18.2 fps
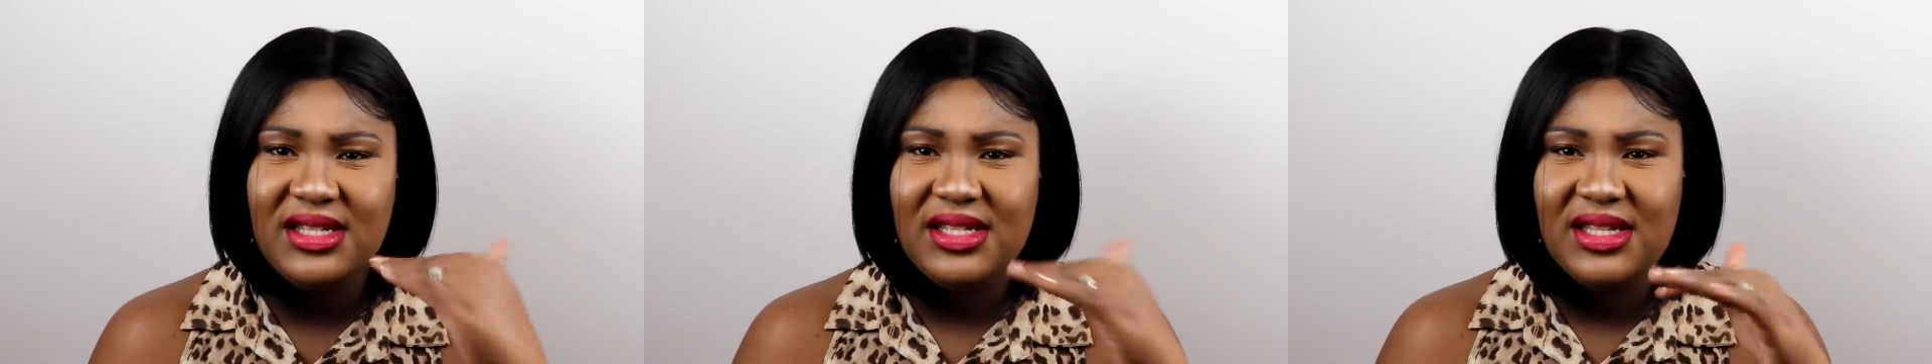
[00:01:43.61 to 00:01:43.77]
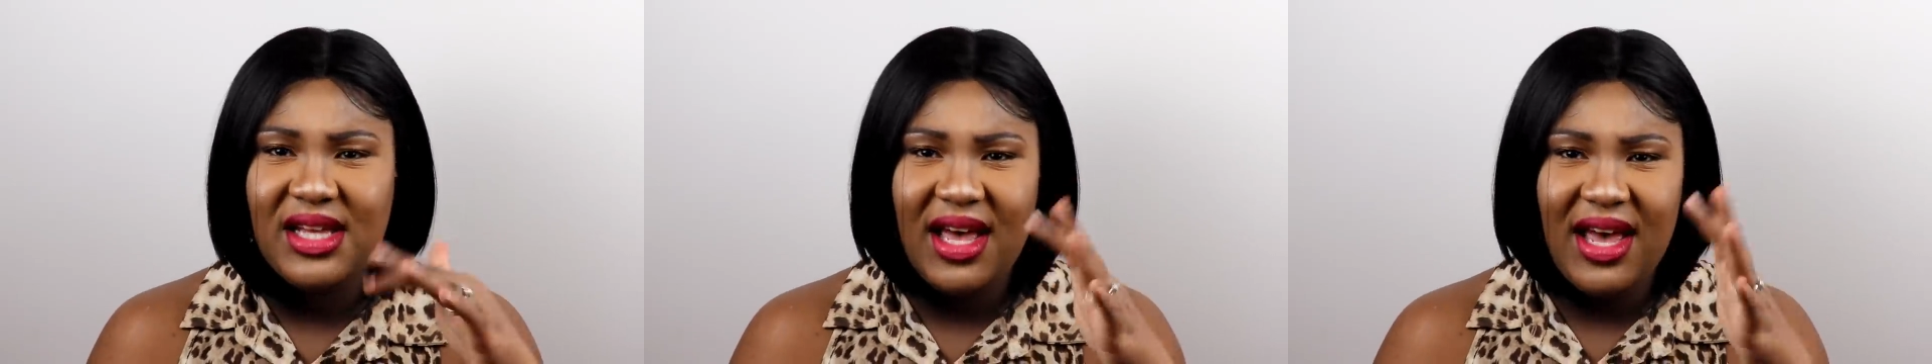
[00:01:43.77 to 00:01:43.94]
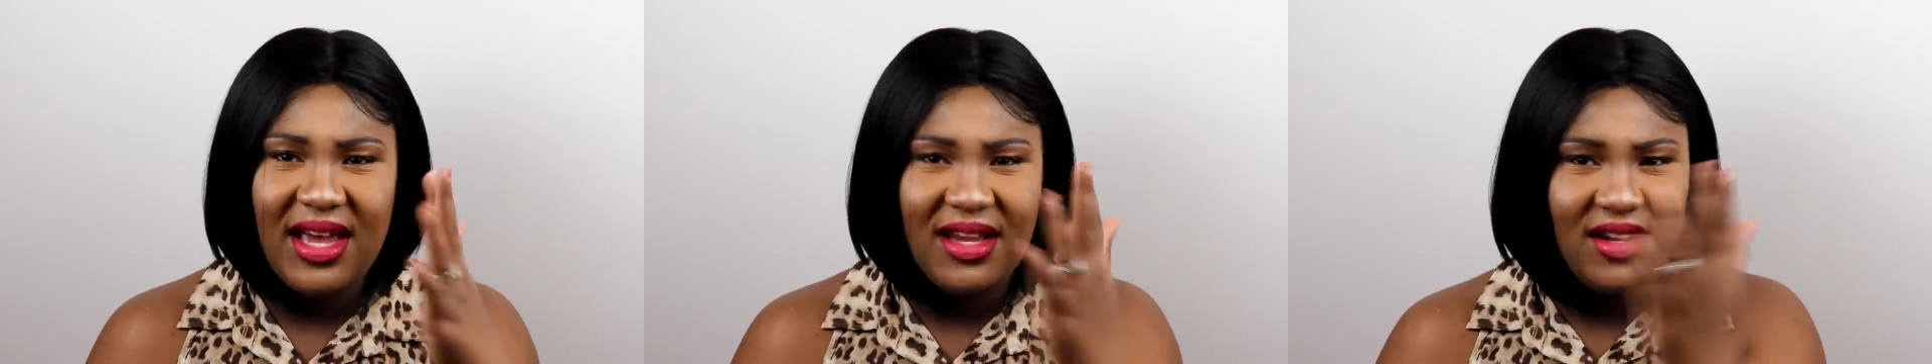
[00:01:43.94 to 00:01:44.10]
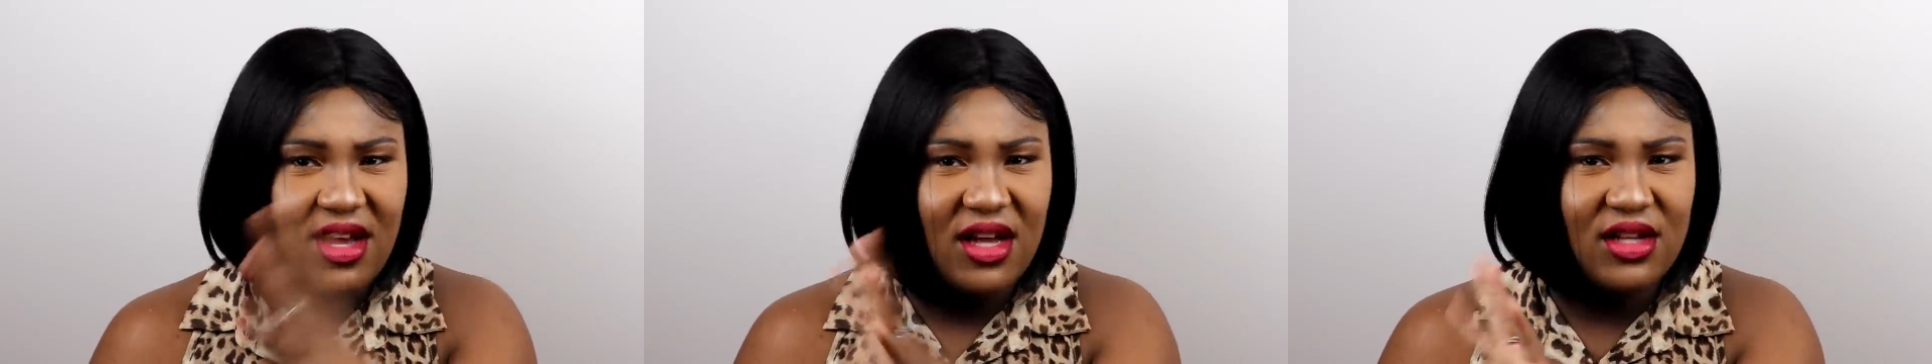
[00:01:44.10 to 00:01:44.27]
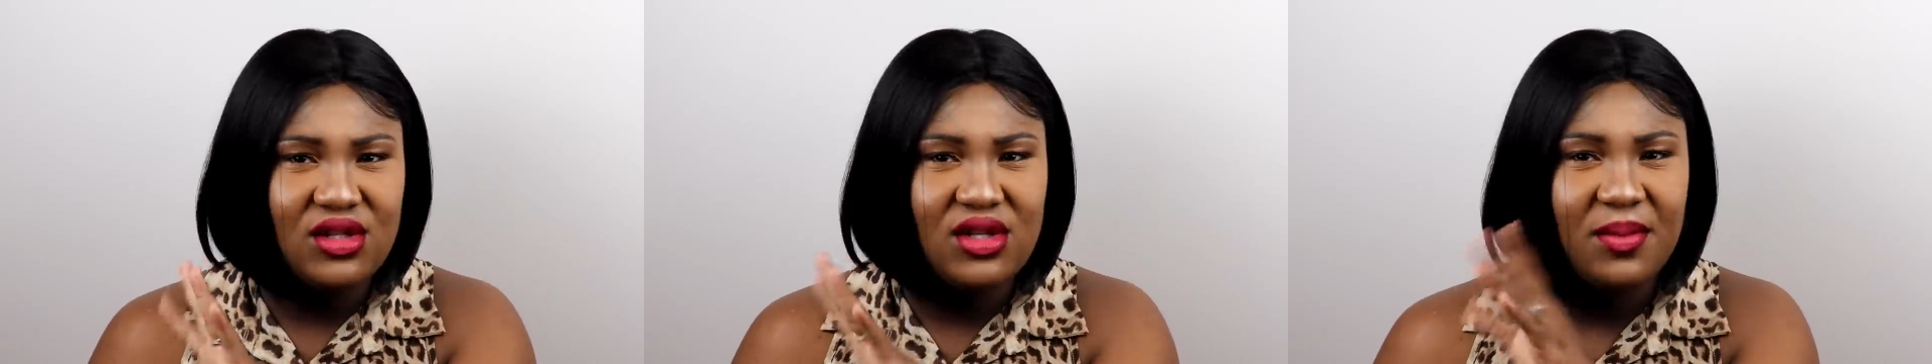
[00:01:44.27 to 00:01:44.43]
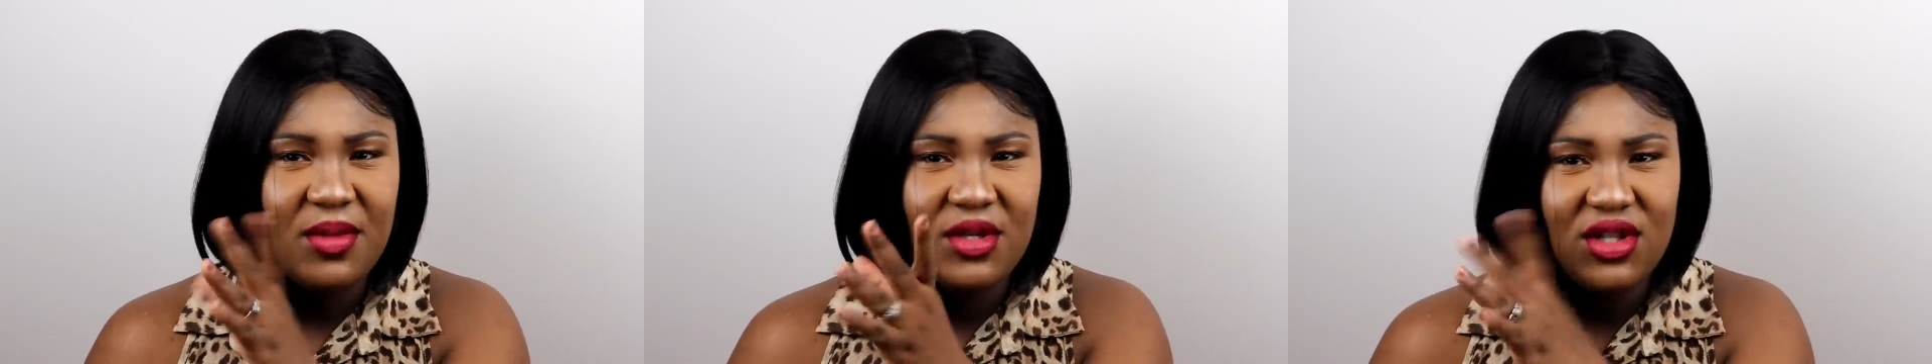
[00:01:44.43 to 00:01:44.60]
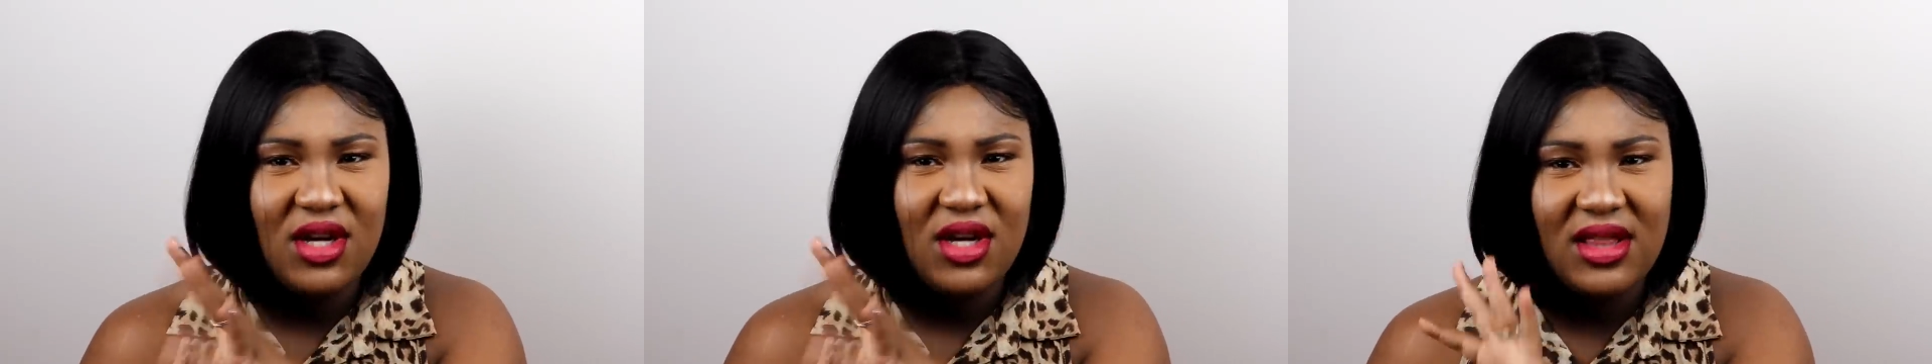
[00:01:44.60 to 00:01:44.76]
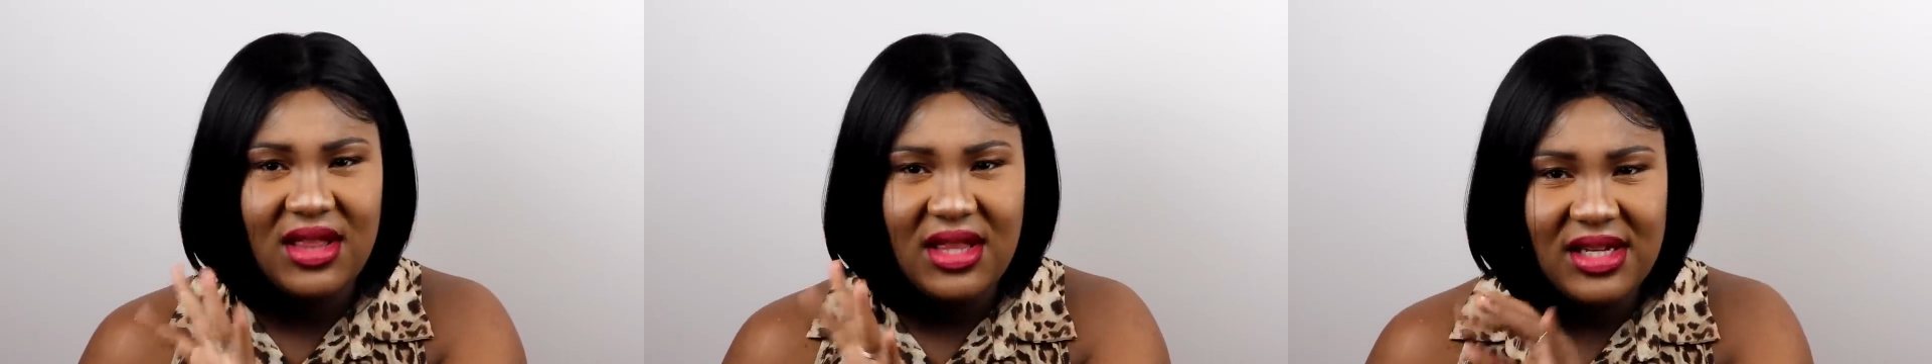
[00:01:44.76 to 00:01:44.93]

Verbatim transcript: side not so much on